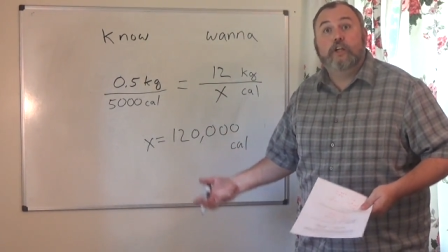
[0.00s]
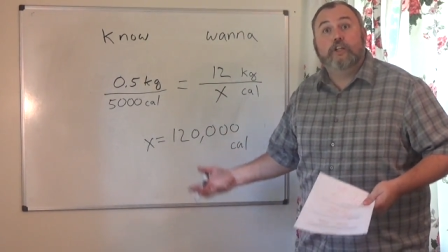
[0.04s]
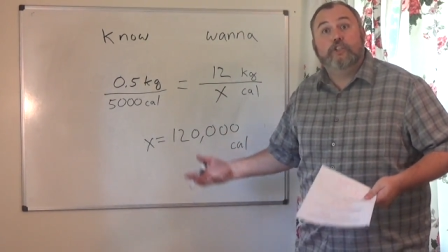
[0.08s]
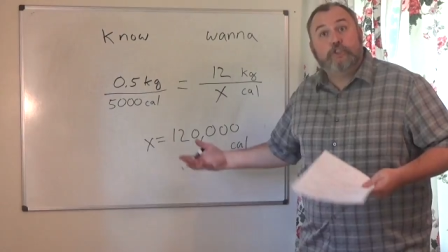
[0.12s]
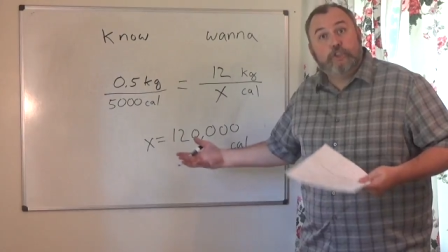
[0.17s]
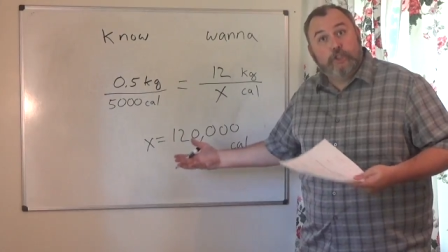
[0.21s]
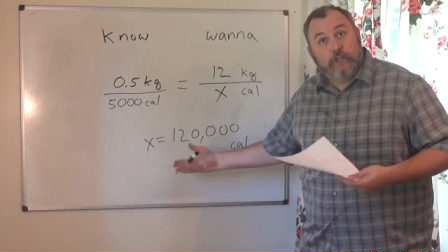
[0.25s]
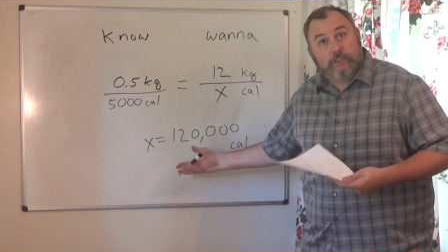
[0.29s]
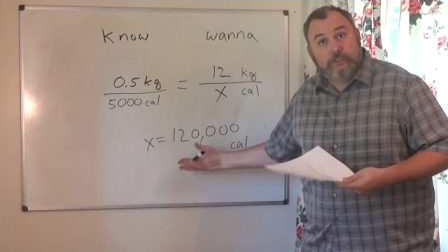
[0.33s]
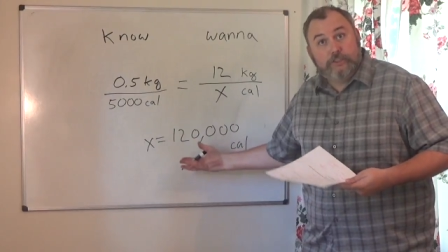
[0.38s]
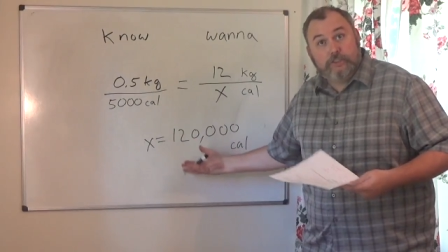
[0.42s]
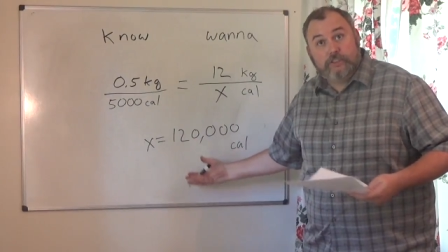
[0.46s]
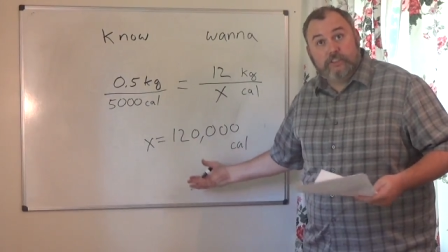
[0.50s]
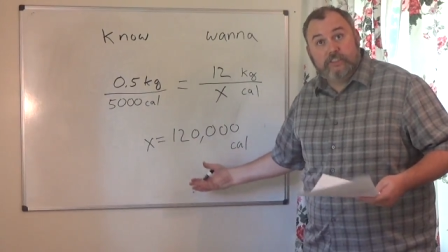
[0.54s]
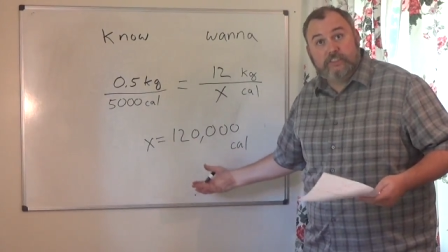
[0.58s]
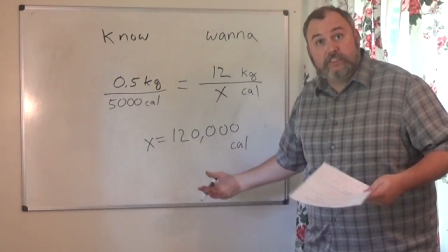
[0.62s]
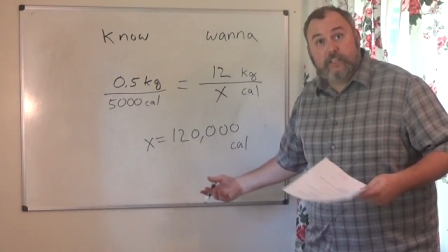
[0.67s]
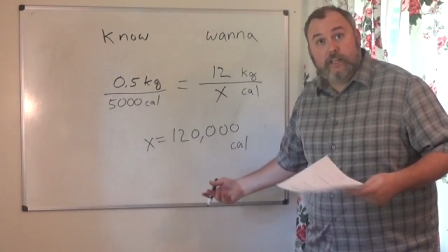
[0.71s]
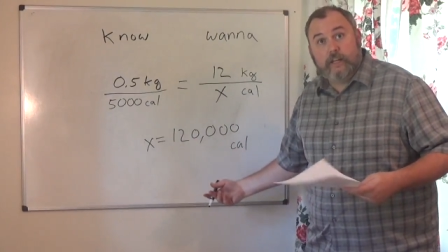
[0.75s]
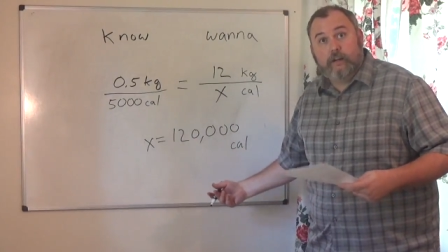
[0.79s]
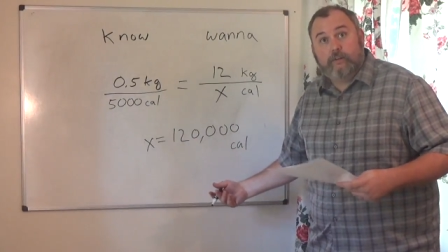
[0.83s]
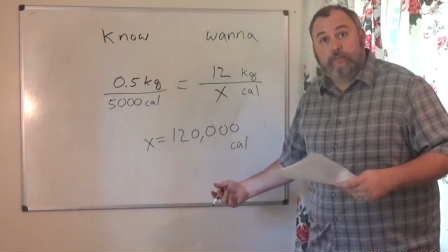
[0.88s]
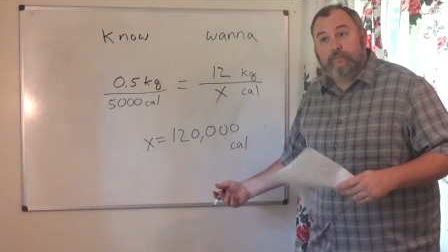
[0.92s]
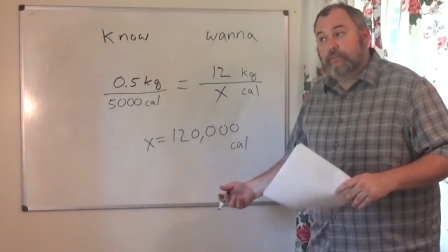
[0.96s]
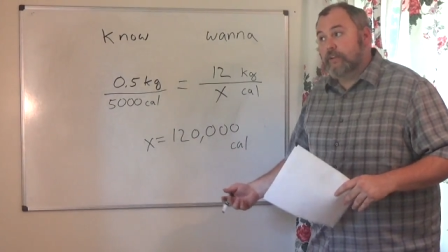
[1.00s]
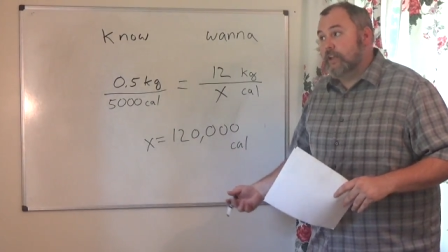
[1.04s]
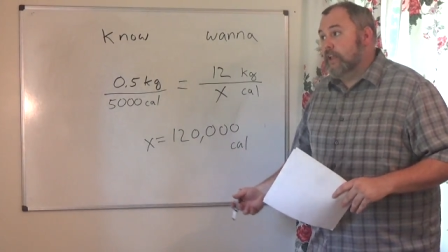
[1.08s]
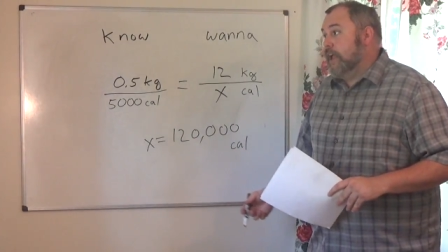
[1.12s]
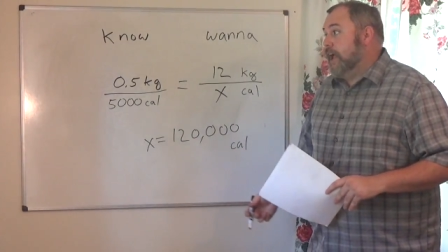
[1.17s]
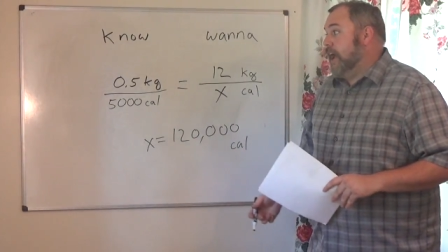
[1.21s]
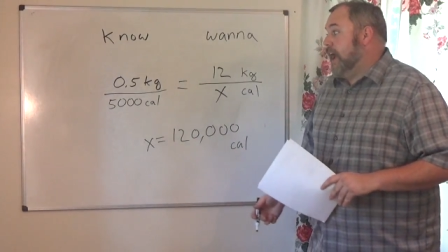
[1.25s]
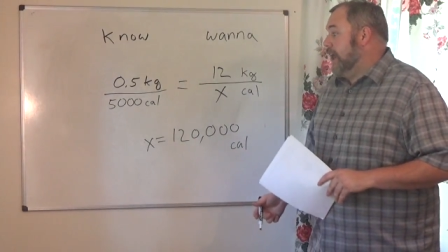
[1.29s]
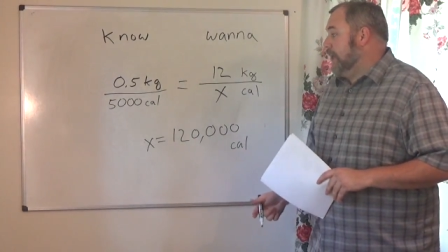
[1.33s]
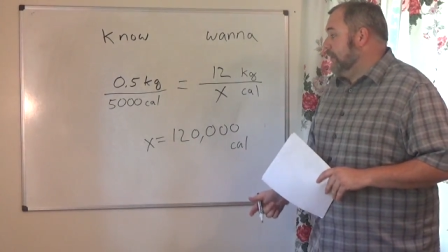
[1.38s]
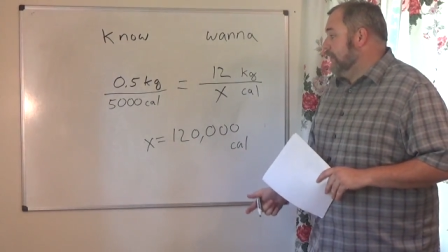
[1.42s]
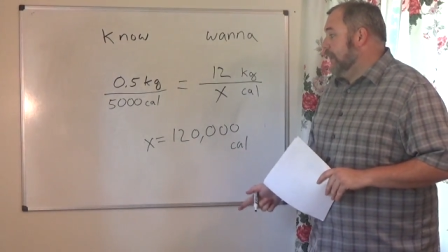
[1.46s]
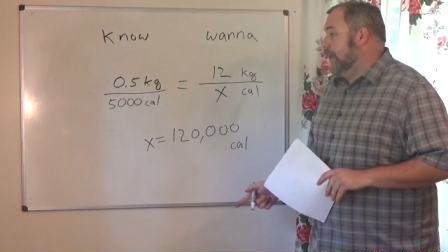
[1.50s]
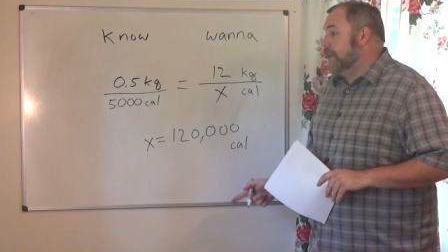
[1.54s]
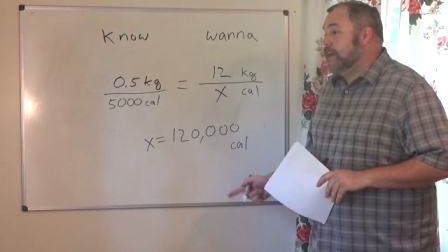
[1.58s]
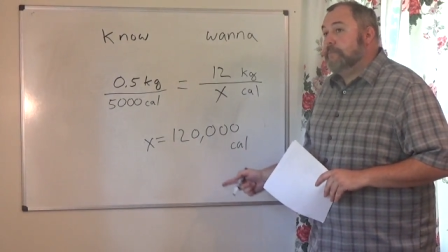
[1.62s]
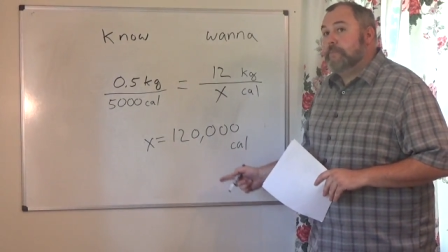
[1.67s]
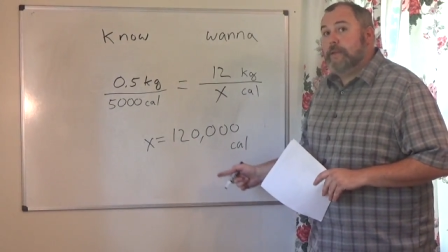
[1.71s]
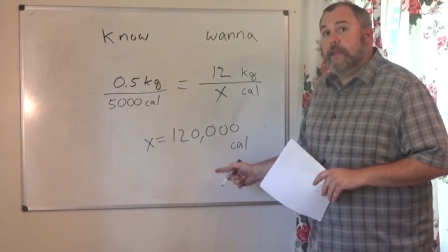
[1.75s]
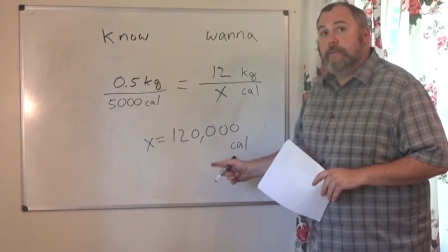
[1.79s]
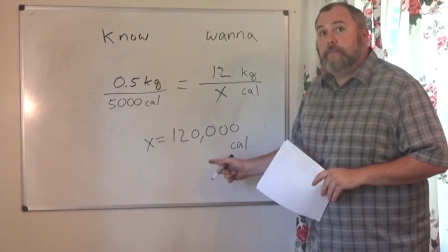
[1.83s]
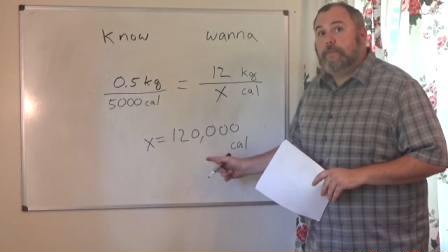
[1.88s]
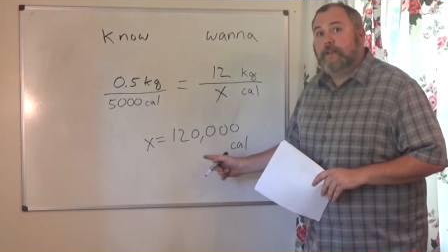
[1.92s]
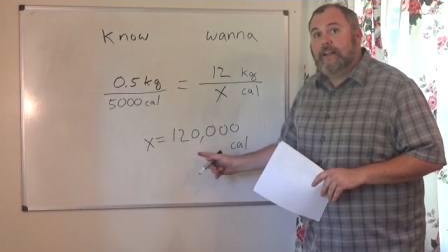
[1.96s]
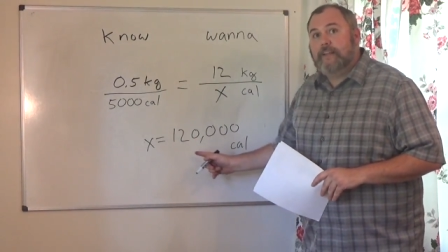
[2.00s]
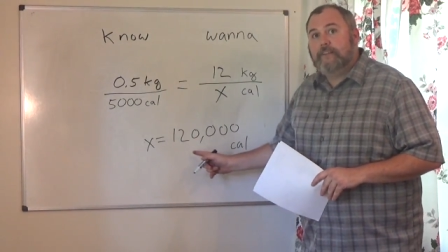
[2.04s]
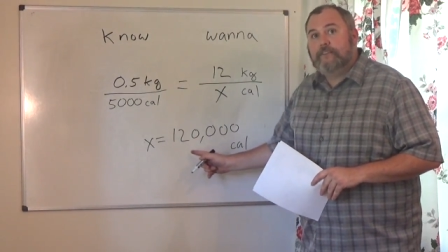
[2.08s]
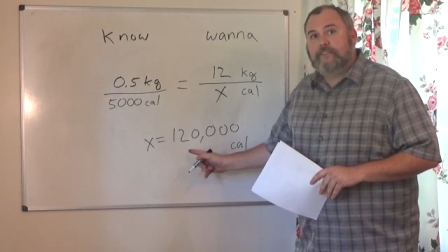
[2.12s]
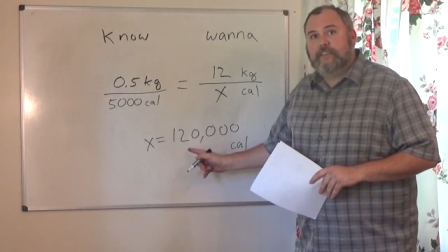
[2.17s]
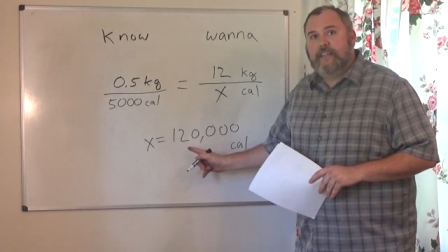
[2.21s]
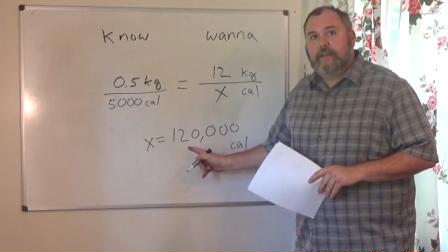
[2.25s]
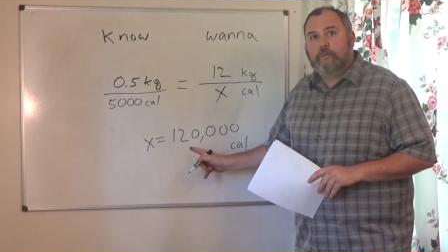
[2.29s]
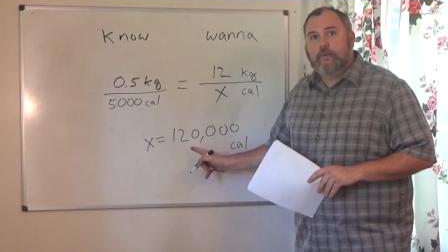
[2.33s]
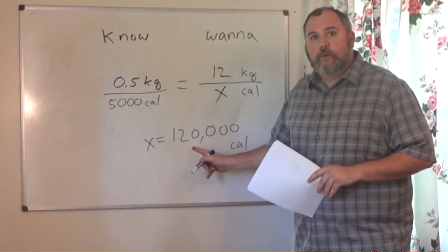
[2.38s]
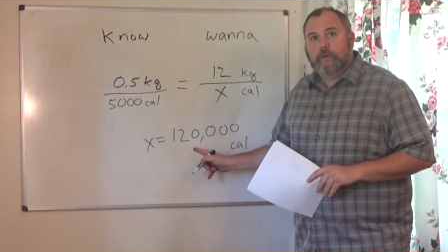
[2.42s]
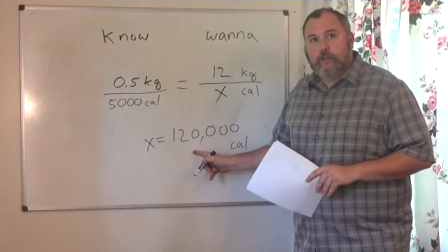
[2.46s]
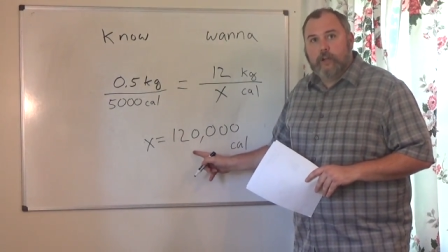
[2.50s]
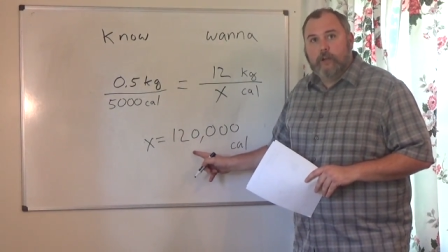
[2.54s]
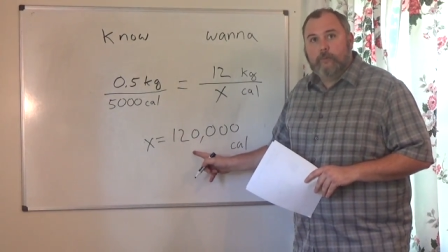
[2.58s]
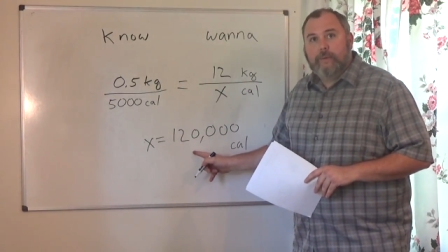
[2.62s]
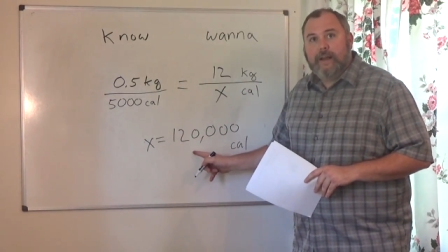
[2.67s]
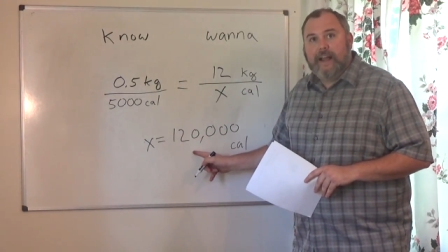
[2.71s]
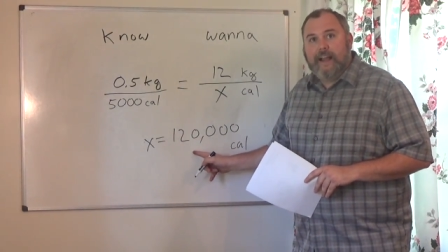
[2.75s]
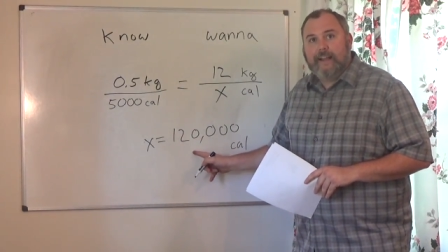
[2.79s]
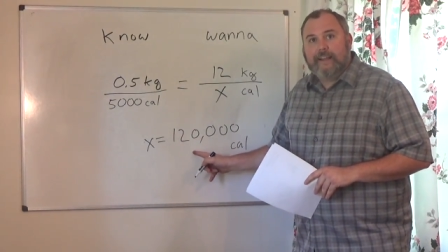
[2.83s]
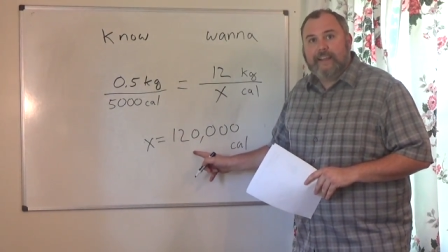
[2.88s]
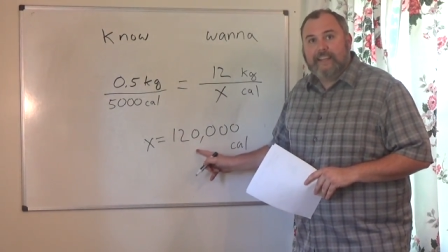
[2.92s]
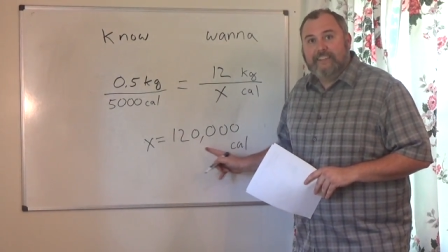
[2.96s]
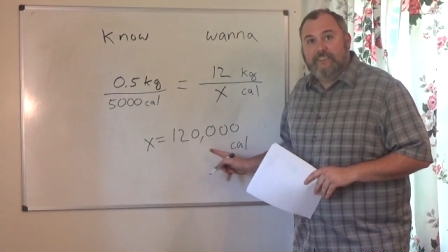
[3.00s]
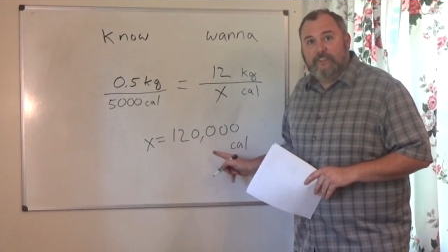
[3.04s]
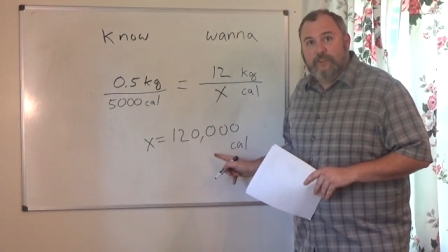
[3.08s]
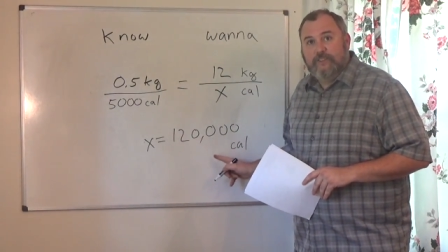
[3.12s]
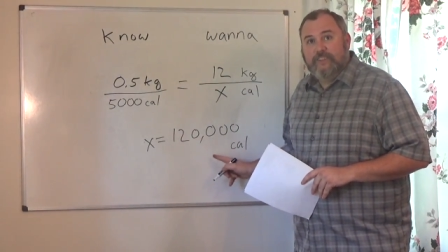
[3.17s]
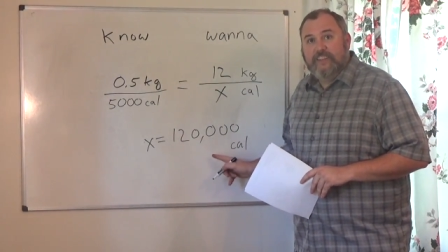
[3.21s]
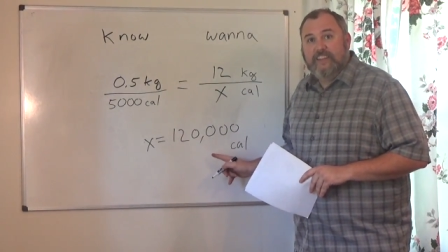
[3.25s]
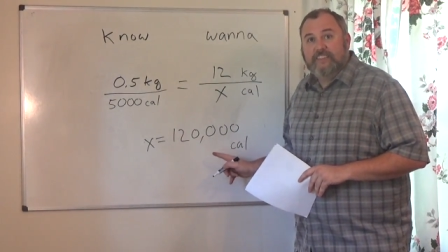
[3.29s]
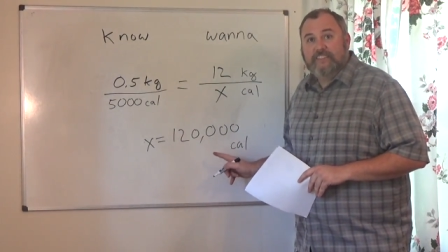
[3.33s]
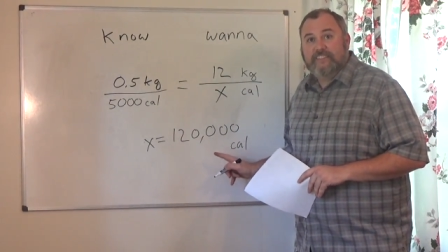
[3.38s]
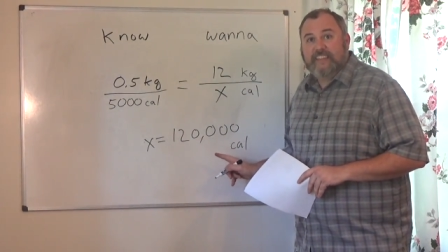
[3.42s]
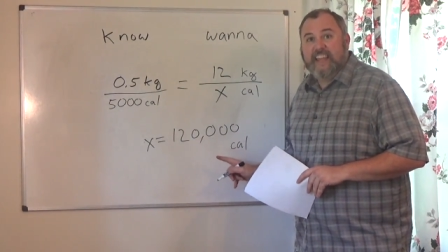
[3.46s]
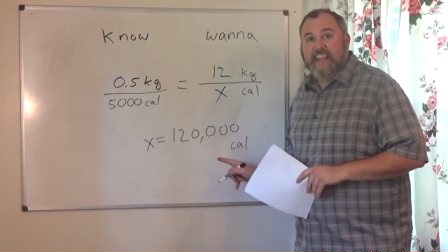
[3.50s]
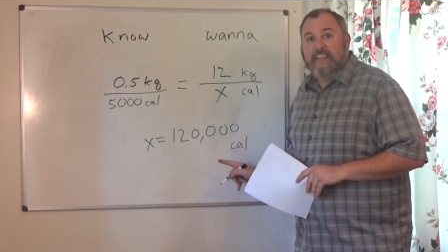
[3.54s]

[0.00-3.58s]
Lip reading: Trust yourself. A lot of people I see will go back and do this,